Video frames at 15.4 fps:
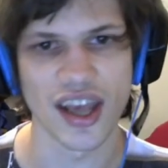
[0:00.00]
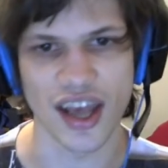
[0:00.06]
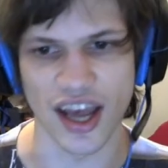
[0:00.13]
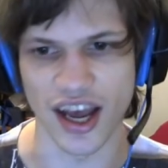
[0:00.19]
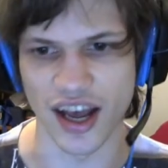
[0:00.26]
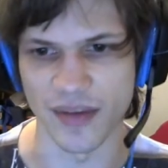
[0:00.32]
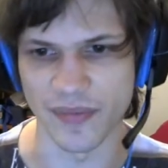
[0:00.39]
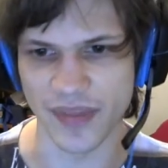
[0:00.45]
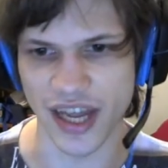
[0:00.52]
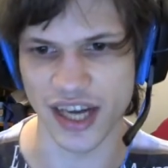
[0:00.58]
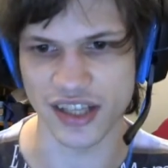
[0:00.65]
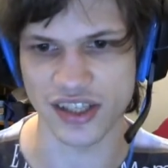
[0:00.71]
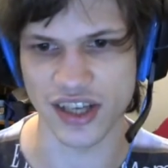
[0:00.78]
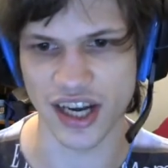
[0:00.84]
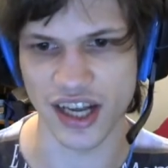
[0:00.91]
And
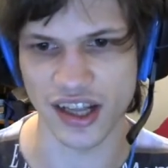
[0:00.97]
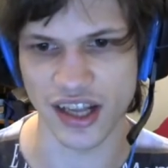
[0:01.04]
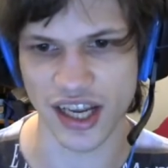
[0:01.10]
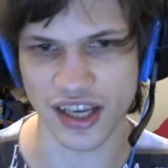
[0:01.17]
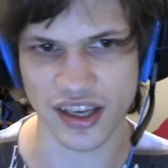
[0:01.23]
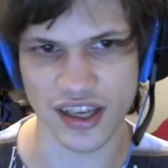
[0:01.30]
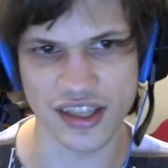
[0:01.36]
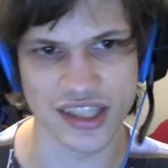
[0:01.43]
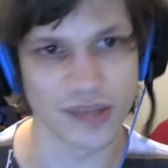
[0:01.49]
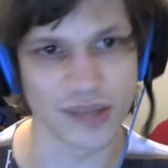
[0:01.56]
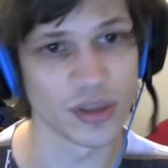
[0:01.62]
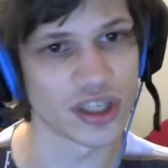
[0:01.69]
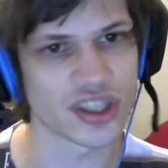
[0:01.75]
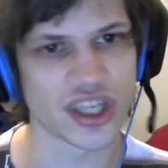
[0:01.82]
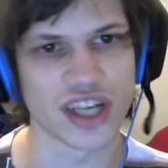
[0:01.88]
it's kind of like, it's
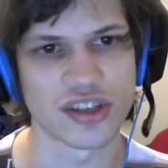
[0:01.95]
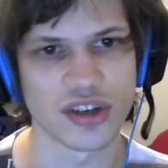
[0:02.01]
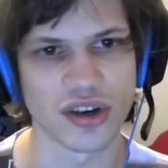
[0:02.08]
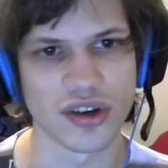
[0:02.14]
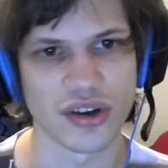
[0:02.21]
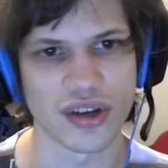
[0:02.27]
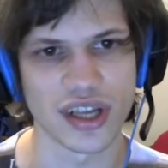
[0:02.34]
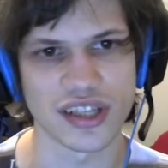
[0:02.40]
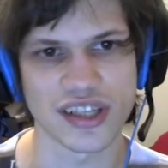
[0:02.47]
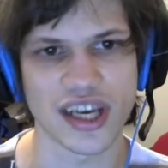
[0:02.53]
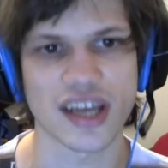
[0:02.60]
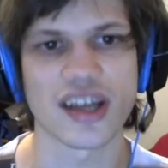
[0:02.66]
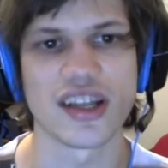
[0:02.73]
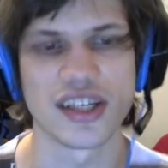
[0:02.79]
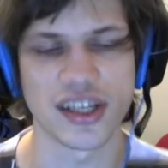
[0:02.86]
similar to Shantoto. It's
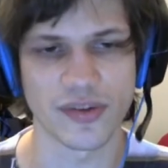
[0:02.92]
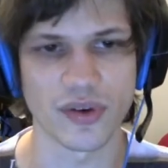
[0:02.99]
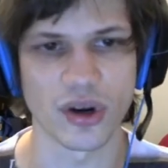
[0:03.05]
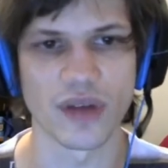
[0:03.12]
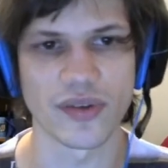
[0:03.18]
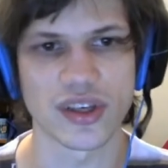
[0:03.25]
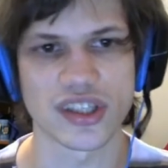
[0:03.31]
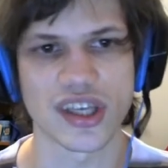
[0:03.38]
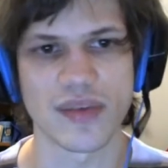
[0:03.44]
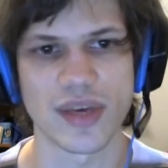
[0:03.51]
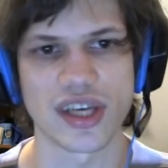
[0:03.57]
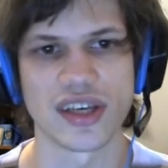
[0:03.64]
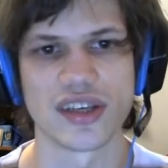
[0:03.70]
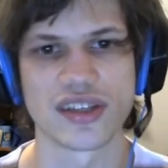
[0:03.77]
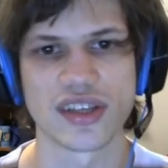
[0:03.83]
like different, obviously,
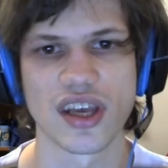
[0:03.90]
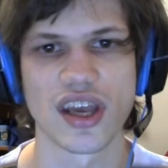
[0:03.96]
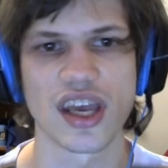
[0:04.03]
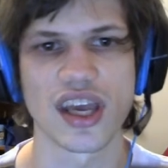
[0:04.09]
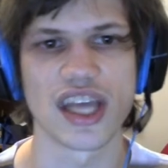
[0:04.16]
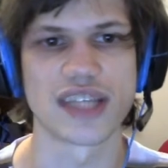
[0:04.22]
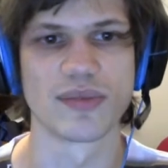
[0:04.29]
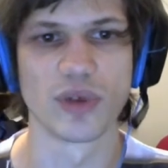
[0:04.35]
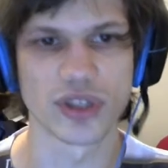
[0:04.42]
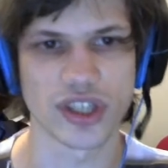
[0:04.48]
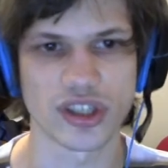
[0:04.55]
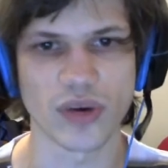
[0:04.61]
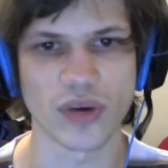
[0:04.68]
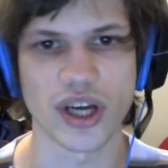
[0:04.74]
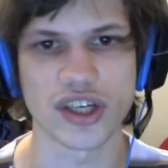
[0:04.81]
because it's more
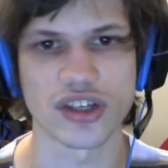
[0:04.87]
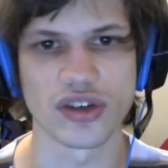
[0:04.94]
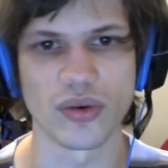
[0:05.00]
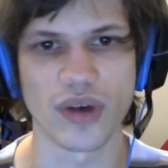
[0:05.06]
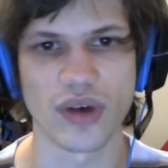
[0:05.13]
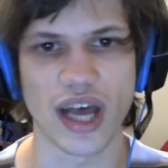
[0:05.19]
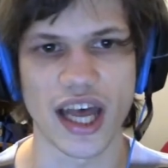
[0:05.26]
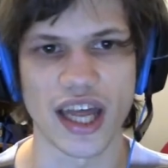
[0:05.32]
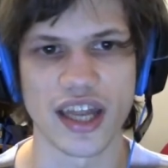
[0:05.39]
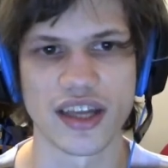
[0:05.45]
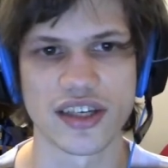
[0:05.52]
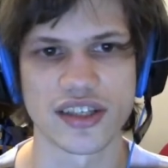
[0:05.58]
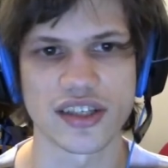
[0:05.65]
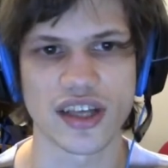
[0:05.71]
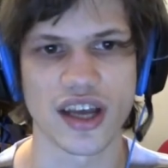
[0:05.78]
situational
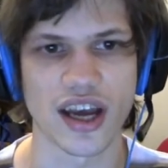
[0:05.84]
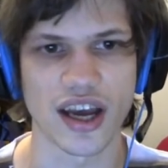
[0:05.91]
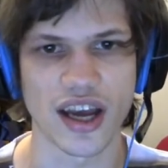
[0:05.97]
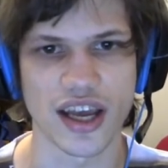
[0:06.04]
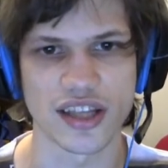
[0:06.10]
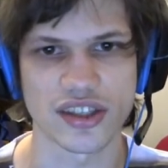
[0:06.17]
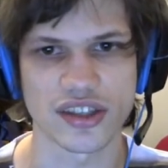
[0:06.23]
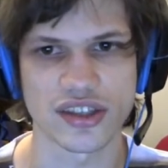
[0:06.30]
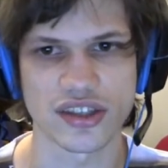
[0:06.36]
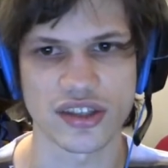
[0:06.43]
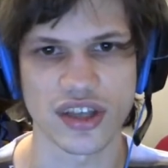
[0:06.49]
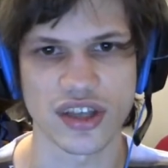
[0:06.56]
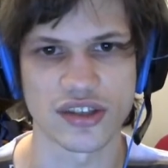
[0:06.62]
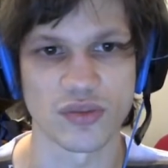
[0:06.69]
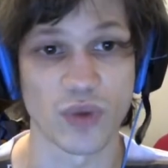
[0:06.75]
and
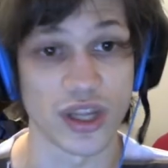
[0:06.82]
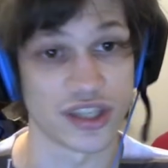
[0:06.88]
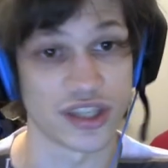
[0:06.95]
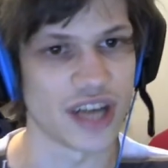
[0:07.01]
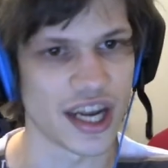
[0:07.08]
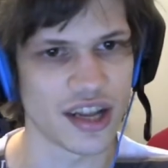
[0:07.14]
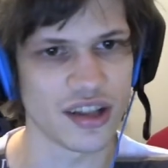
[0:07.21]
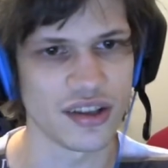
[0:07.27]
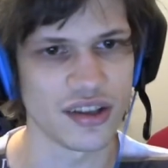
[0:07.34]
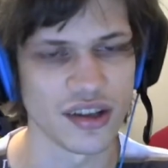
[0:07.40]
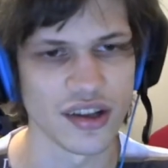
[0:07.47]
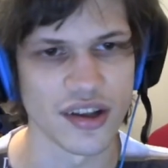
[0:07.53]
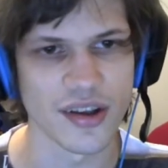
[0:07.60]
it's one-sided.